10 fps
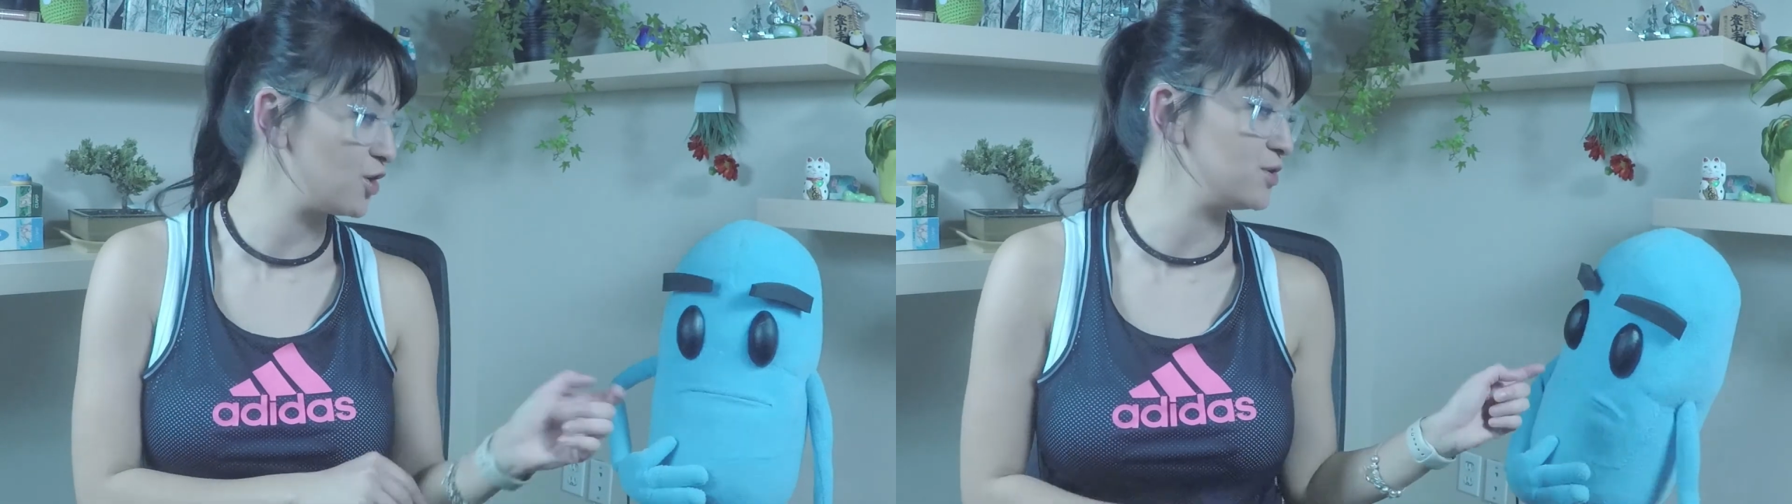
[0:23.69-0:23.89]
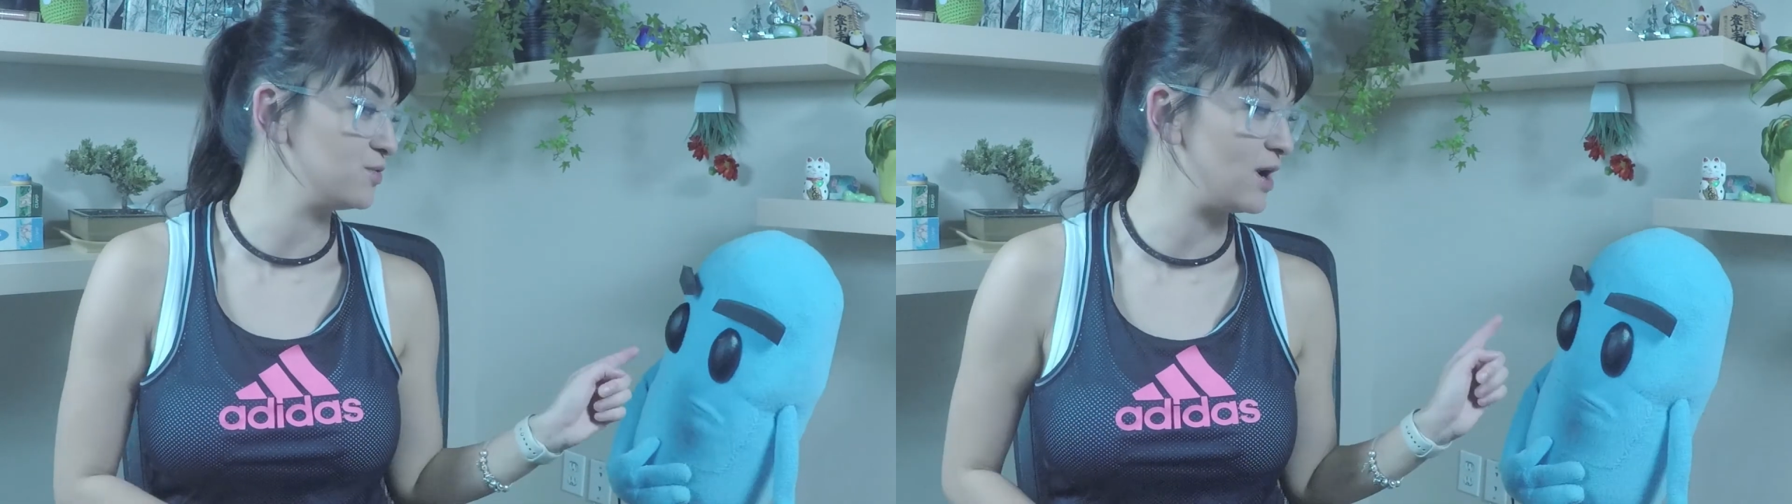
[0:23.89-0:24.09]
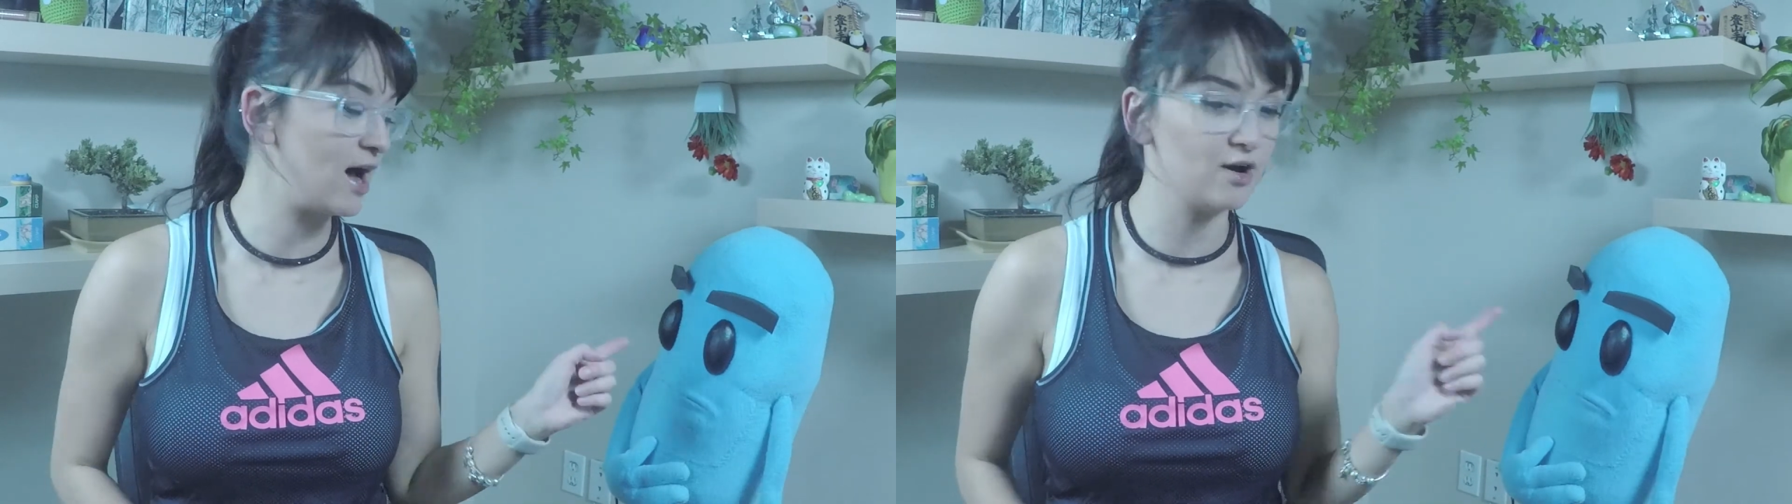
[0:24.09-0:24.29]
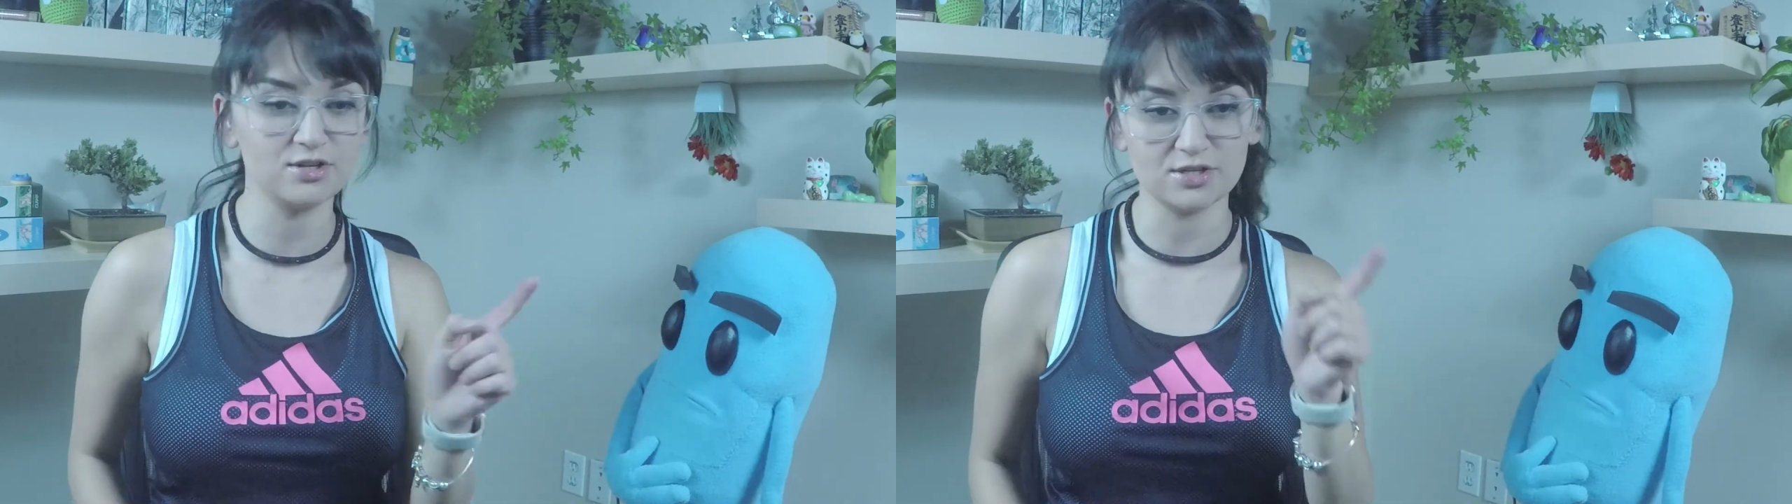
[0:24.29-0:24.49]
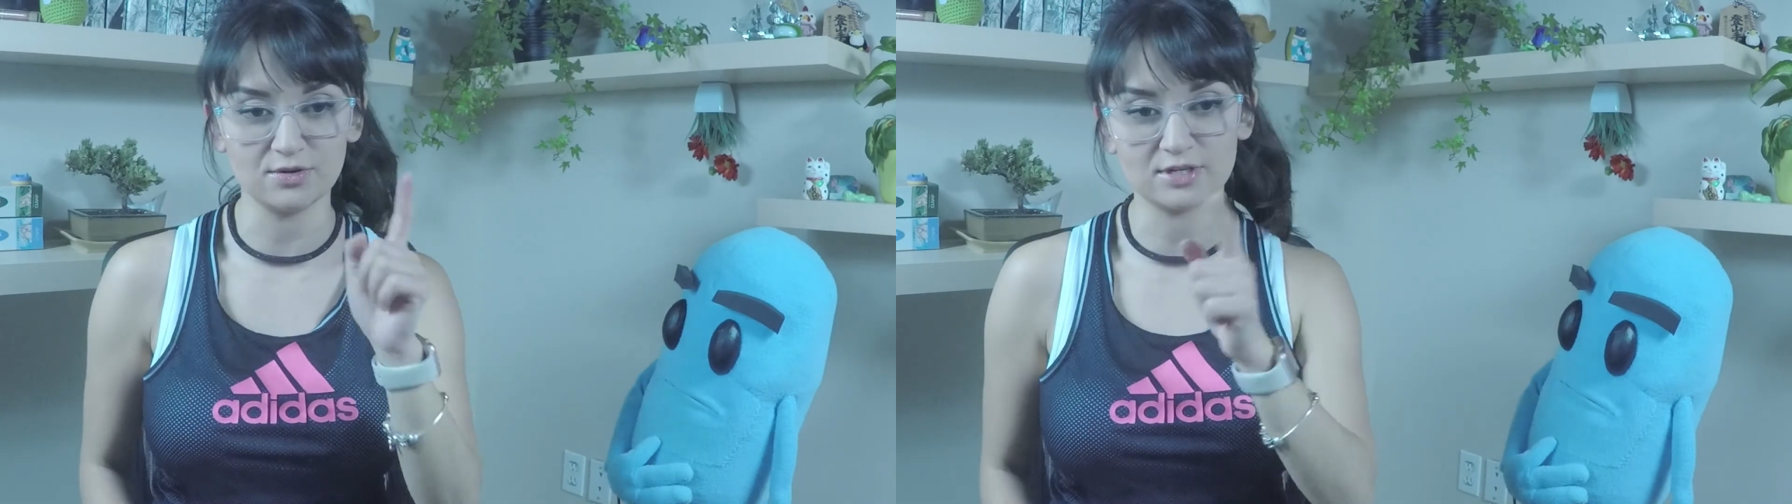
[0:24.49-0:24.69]
you how to
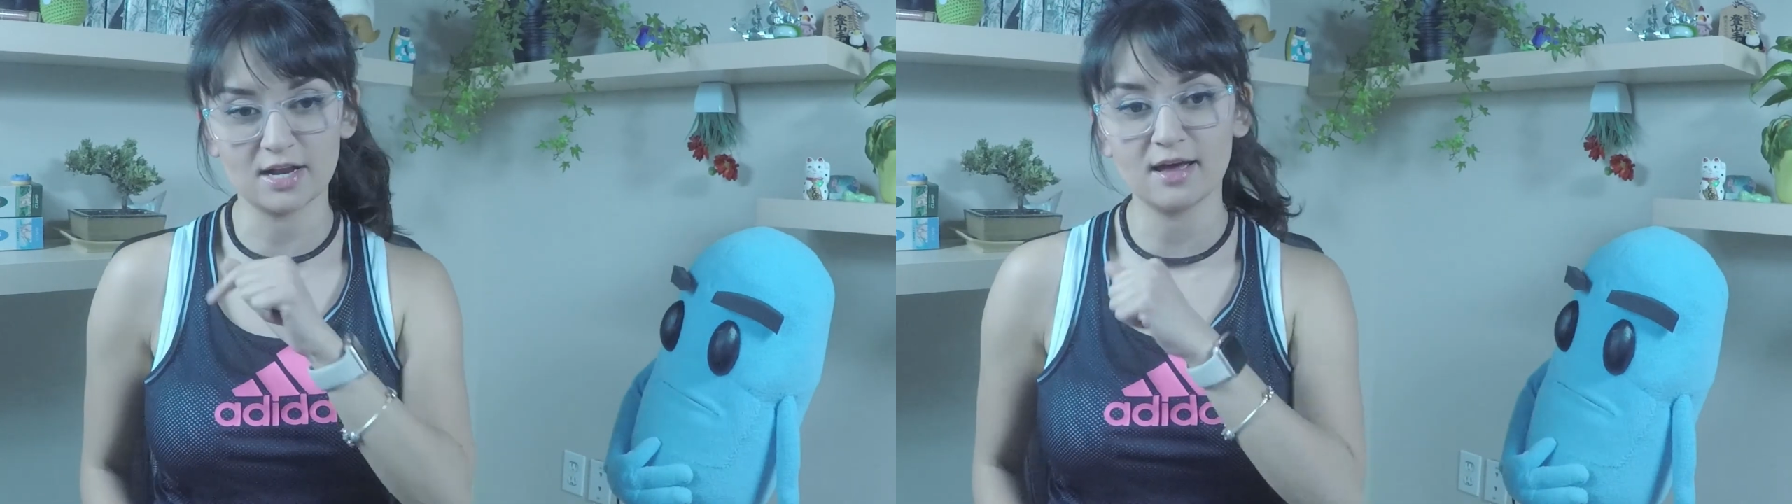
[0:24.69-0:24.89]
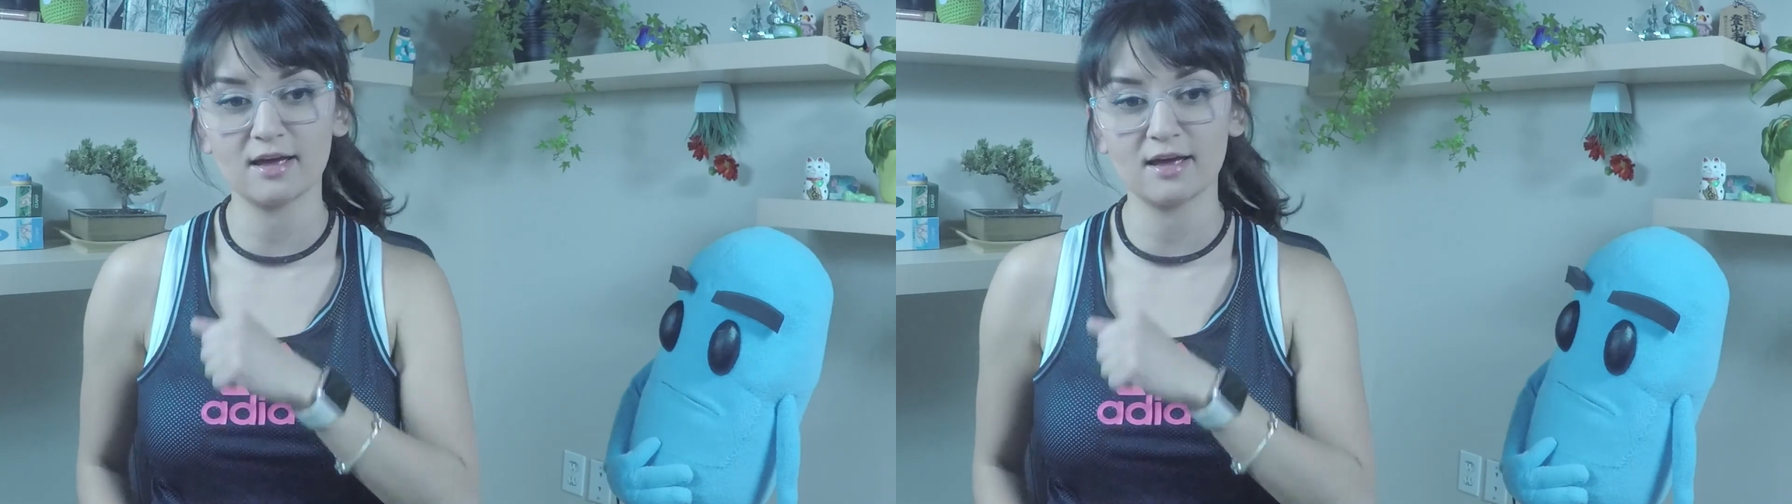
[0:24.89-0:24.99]
do today.